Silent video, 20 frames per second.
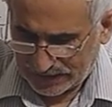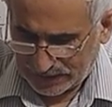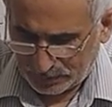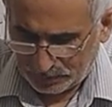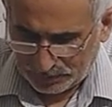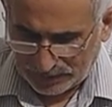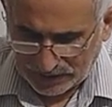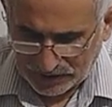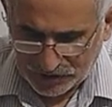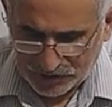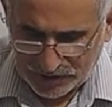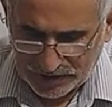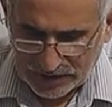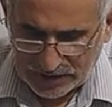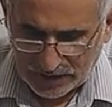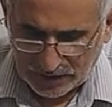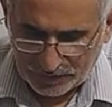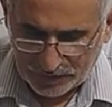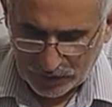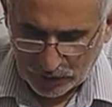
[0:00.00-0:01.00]

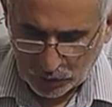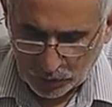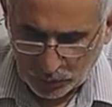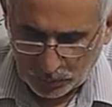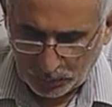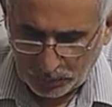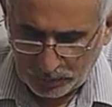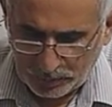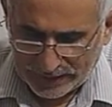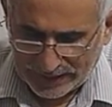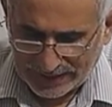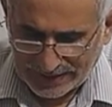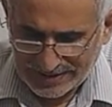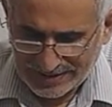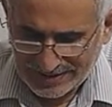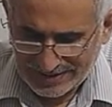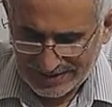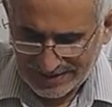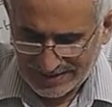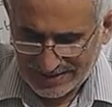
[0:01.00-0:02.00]
repulsion of the group
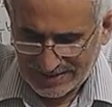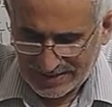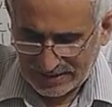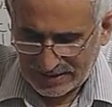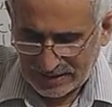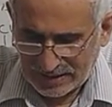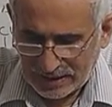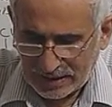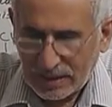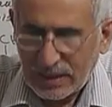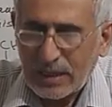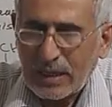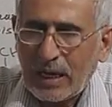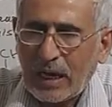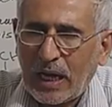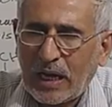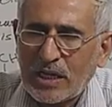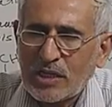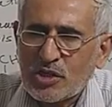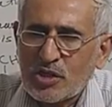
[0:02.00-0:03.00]
makes this
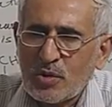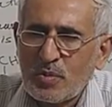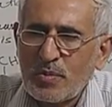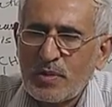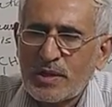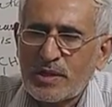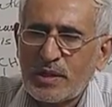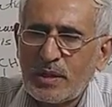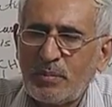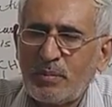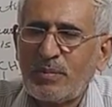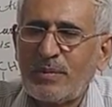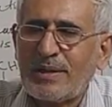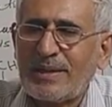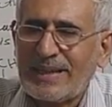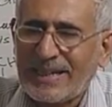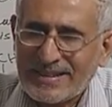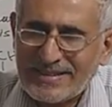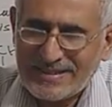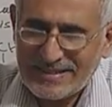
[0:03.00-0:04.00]

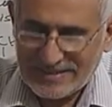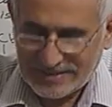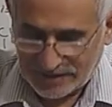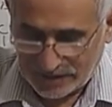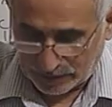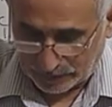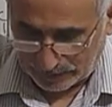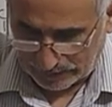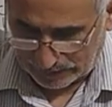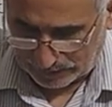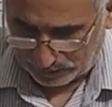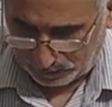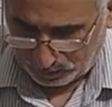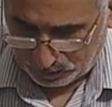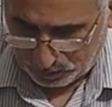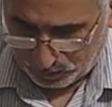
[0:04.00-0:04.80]
isomerism less stable